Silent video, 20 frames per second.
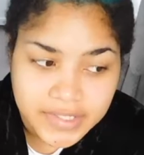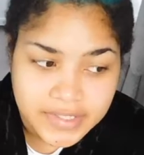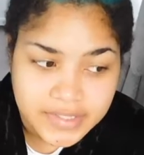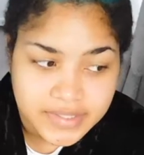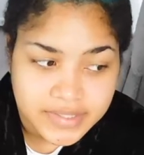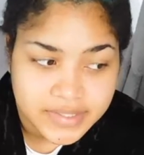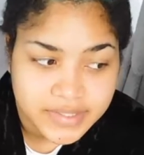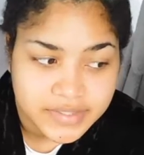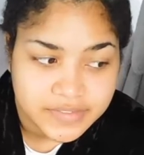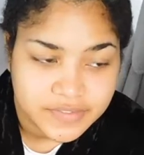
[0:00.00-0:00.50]

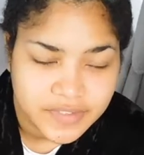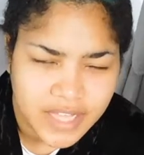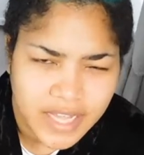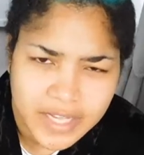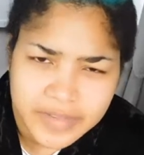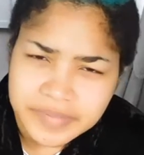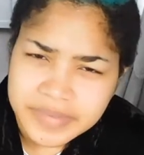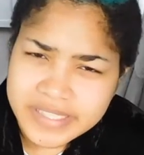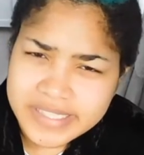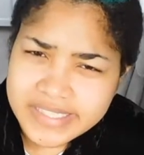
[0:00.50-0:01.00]
This is
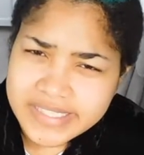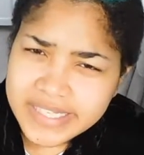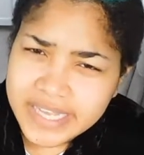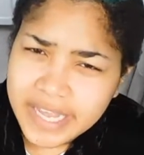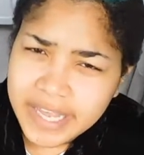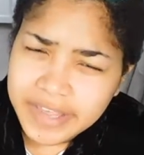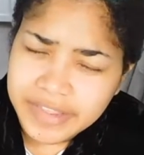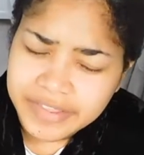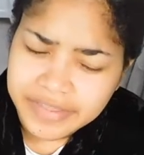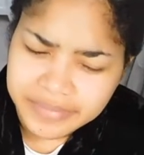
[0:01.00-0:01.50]
Vlogmas
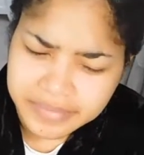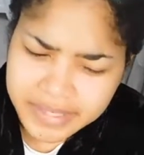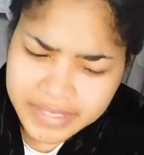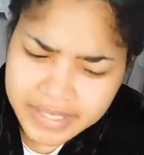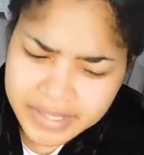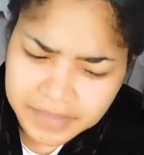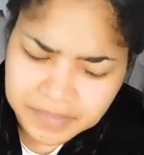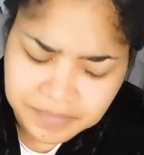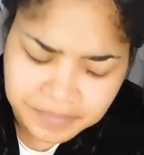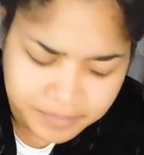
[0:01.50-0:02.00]
Day
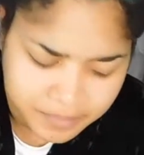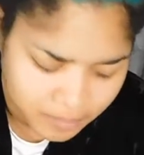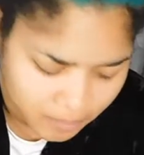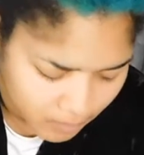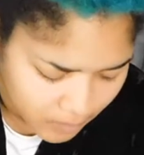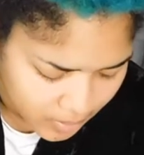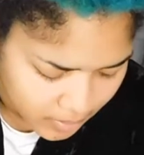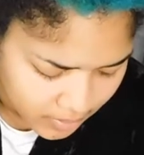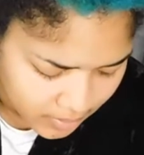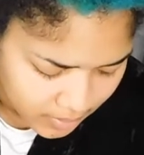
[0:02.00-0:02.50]
3.
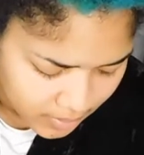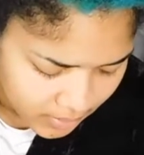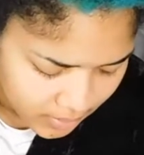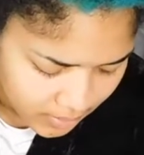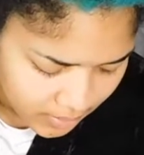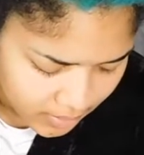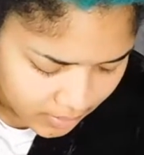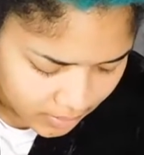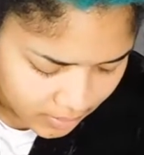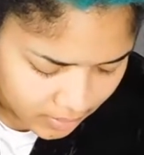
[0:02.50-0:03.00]

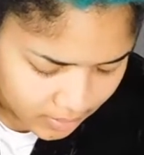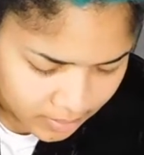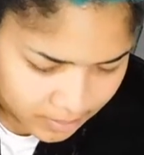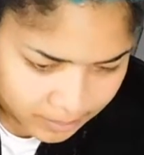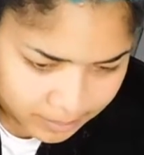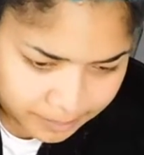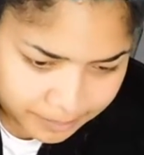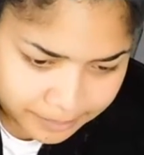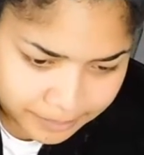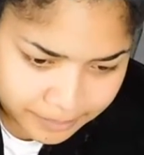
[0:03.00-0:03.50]
Um,
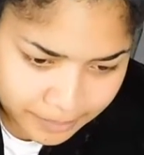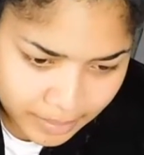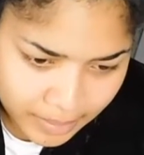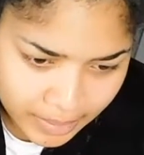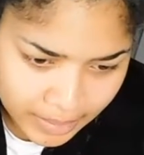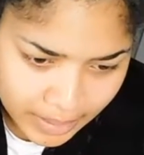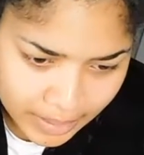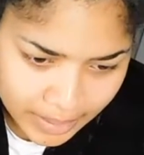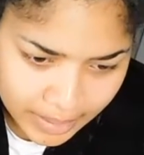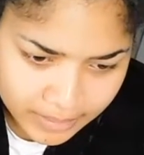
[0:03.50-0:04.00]

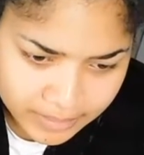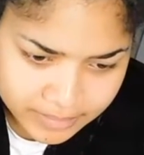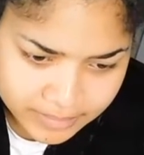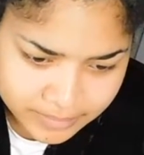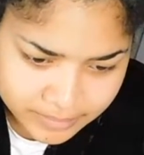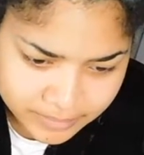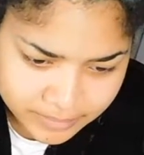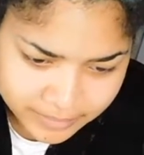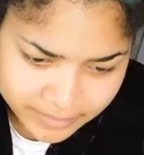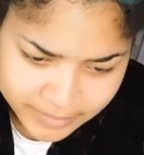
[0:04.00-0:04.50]
yeah,
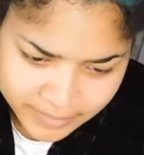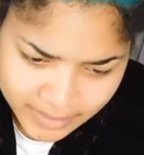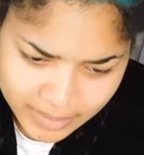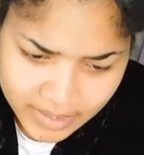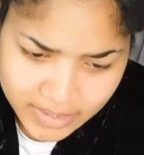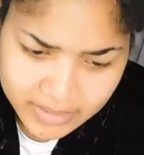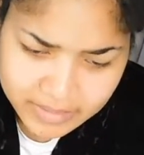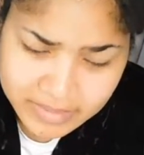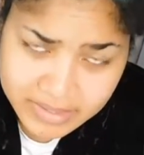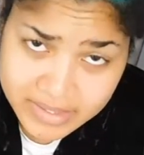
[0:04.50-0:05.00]

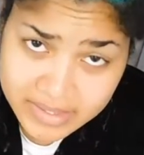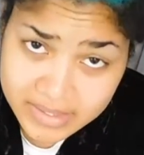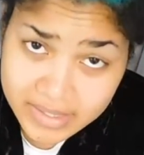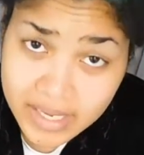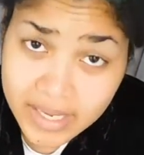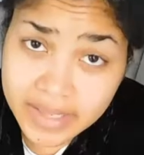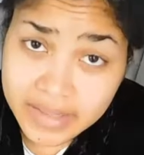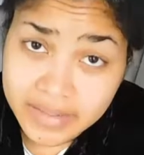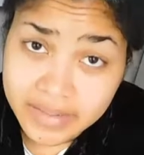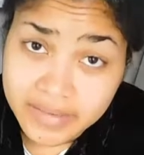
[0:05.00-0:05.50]
Vlogmas
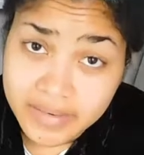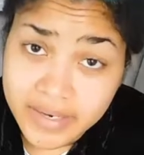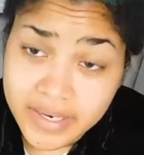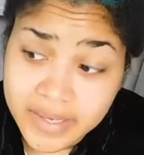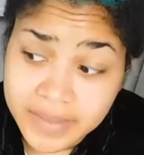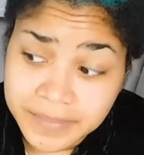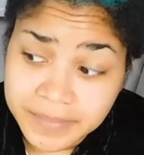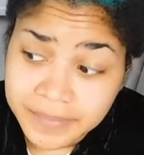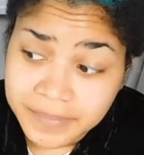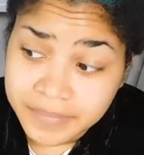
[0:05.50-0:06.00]
Day 3.
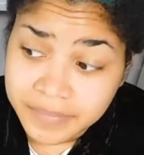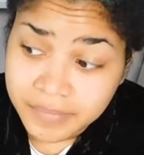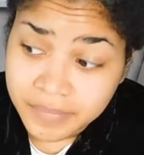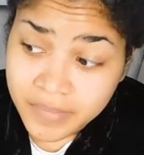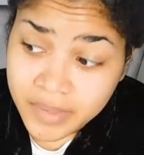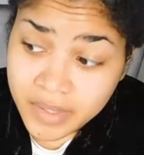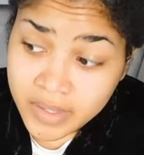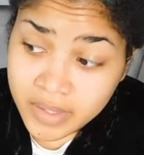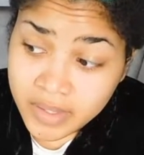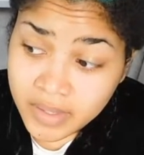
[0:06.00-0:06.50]

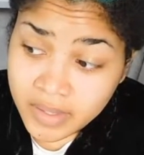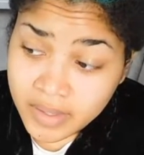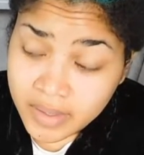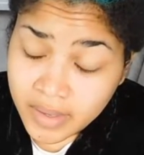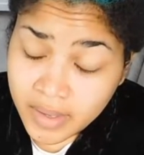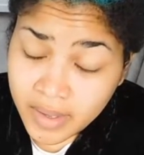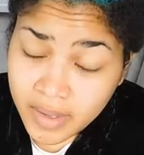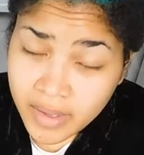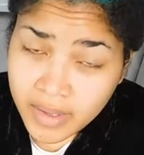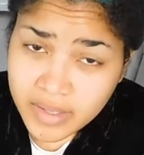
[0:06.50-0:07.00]

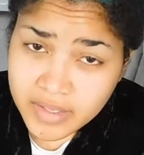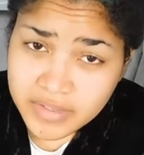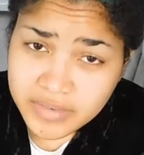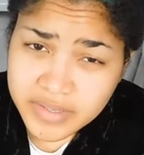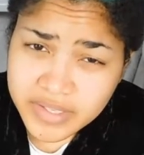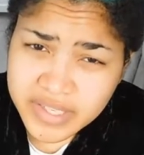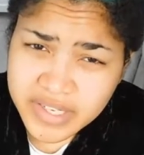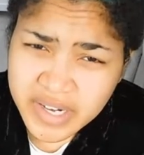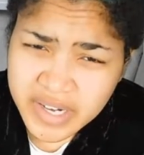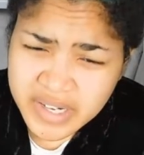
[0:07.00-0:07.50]
It's
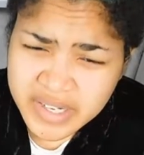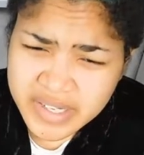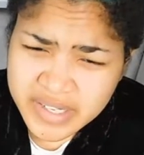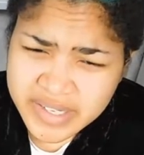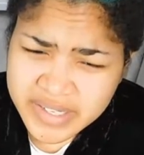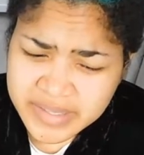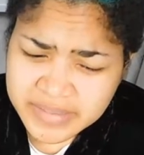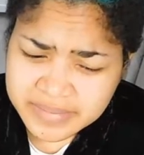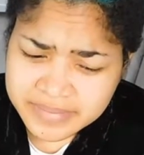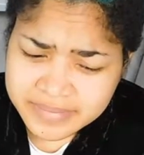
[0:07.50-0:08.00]
really early.
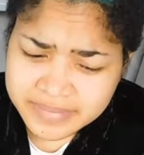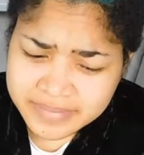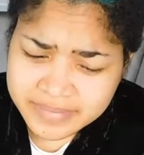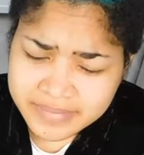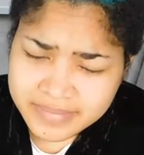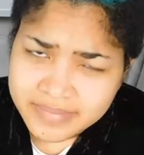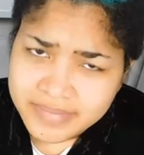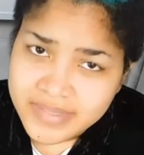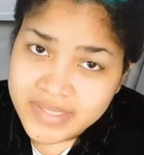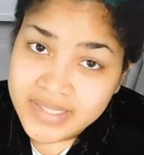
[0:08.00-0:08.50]

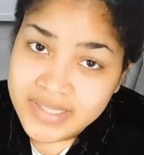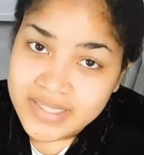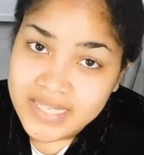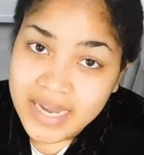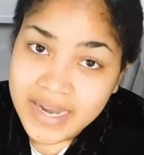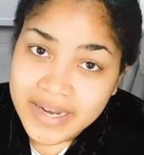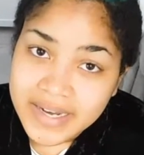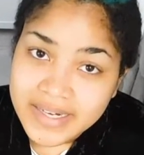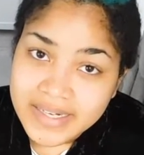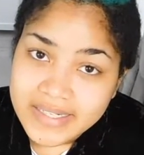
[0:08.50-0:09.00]
I'm really
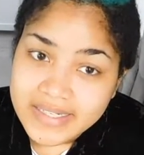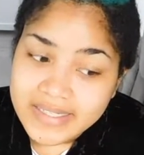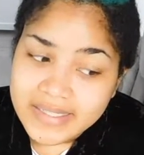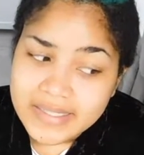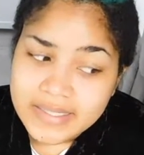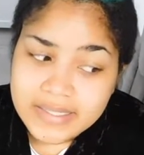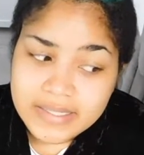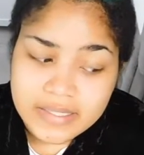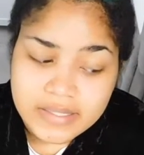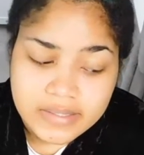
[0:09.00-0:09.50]
tired.
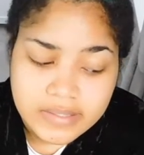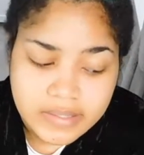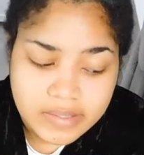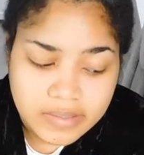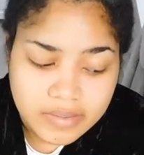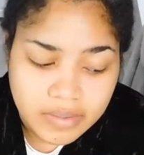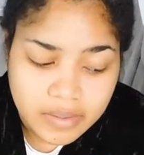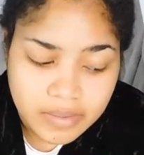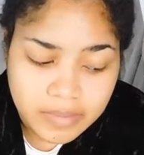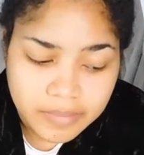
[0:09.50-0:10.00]
So,
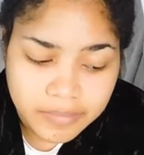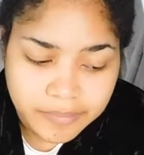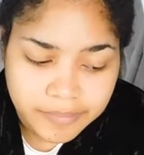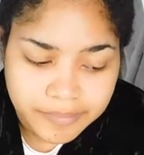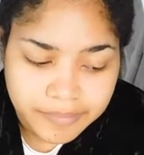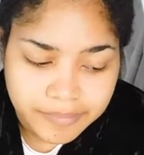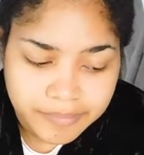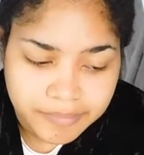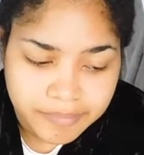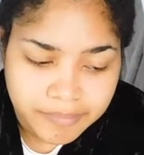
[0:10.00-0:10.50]
um,
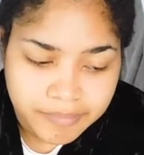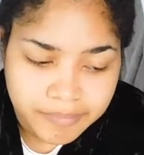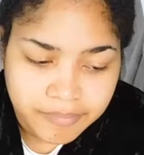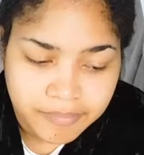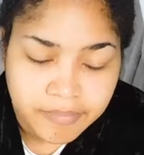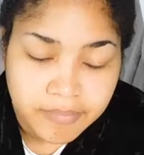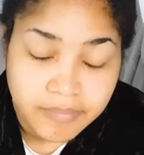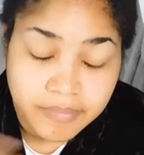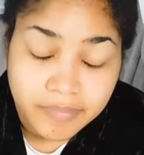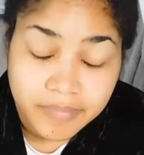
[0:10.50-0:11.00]

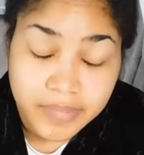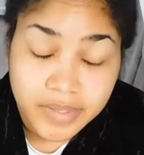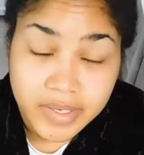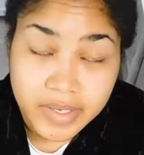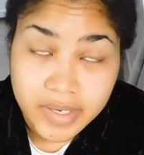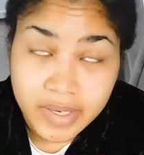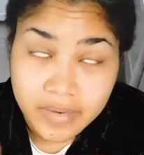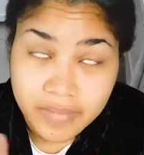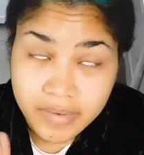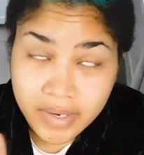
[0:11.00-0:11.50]
I'm
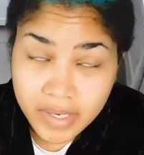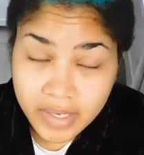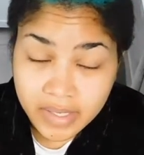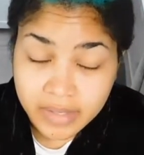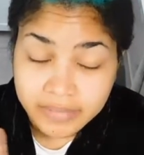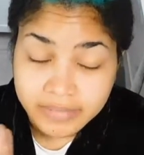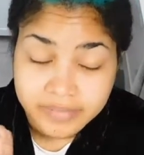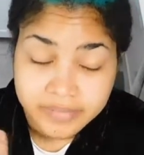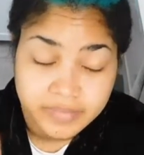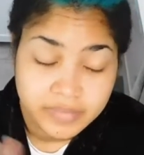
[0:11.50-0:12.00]
gonna get ready
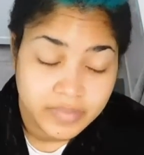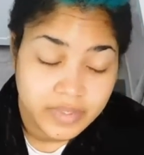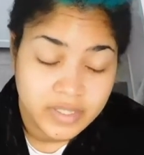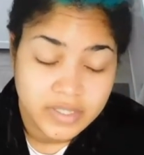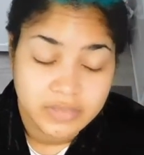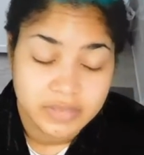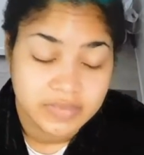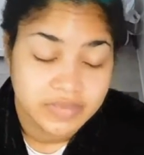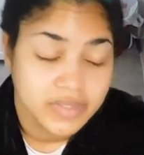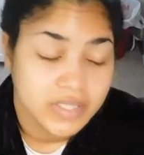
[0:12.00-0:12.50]
and
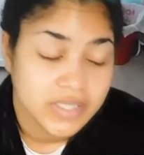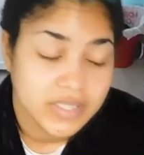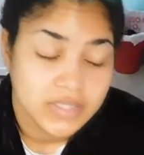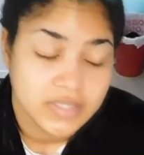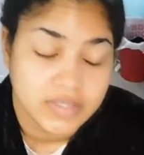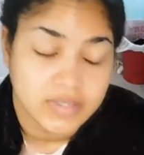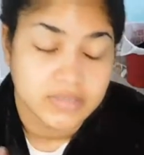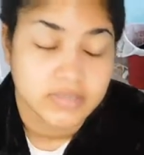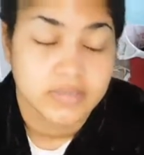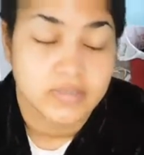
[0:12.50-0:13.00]
wash my
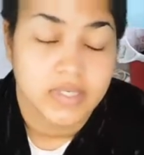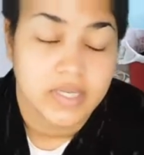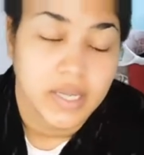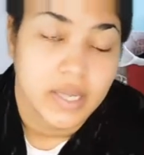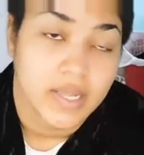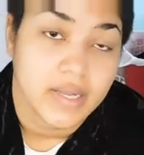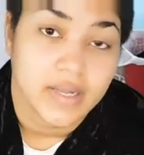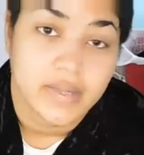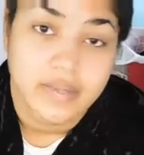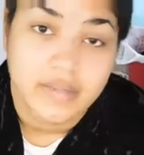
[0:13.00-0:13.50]
face and
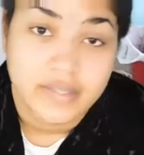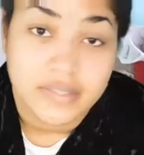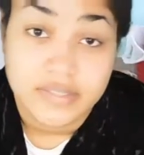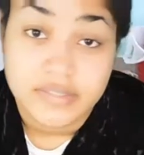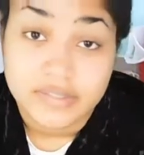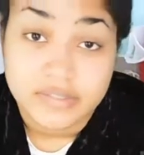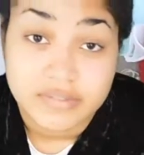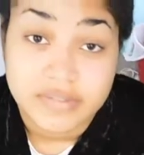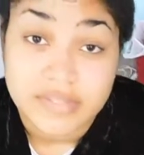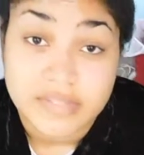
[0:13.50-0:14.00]
whatnot and
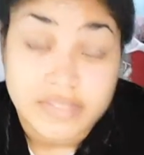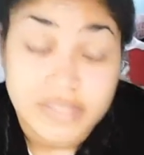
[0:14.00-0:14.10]
the usual